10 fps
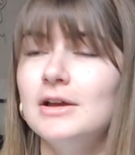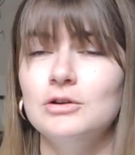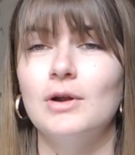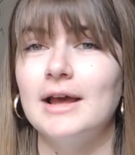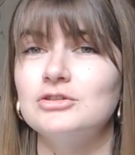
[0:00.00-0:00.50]

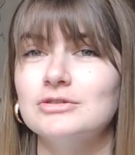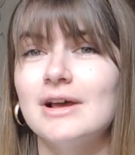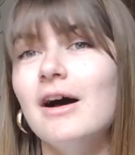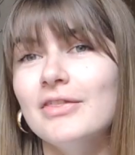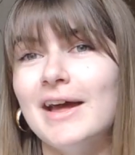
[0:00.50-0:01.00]
and your lecturers
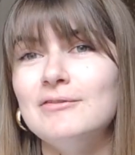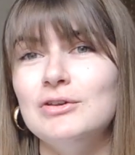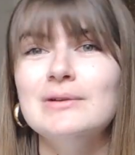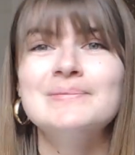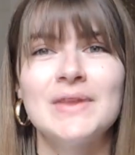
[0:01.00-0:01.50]
aren't there for
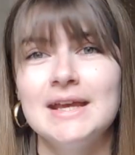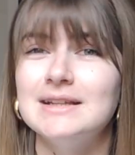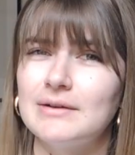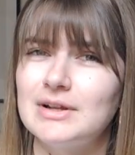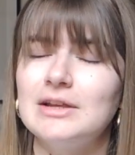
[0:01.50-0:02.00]
you,
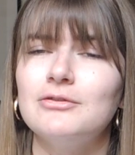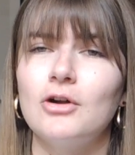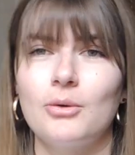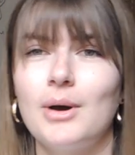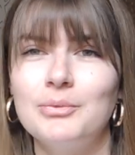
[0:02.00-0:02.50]
definitely
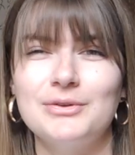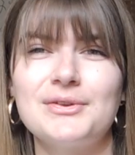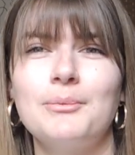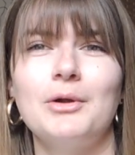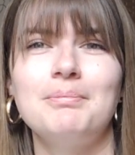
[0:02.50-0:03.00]
follow up with
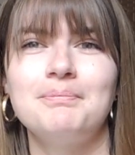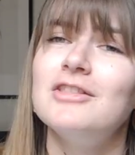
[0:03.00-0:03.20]
someone.